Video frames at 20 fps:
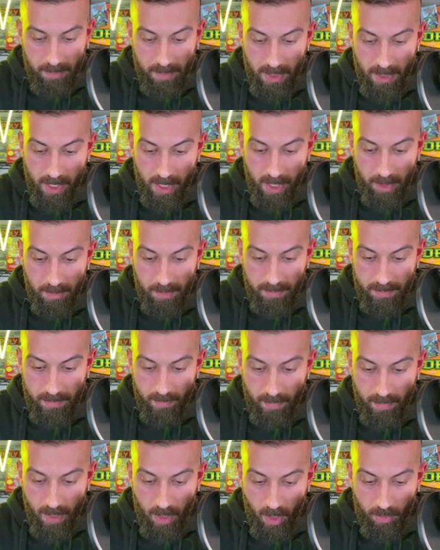So,
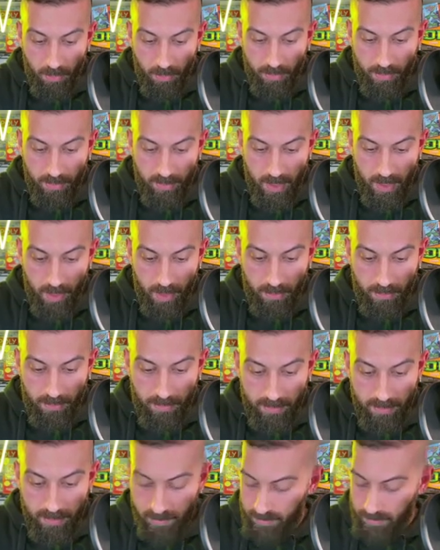or f- yeah, f-
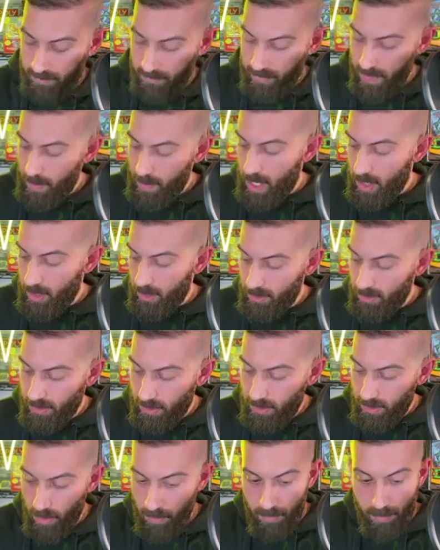female,
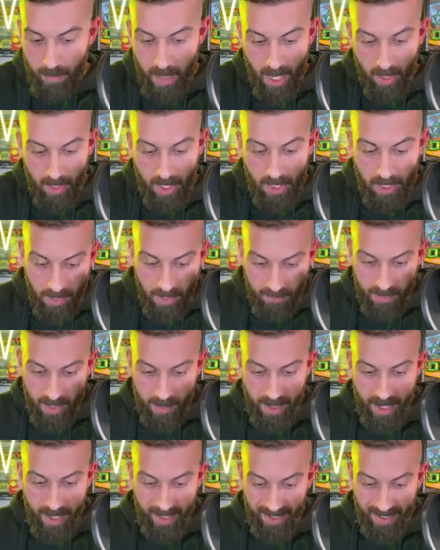no, male and then
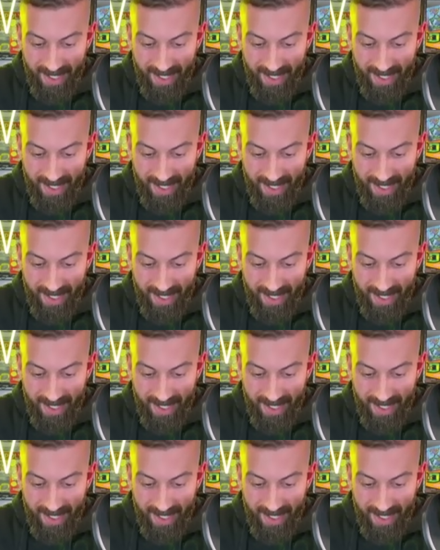female.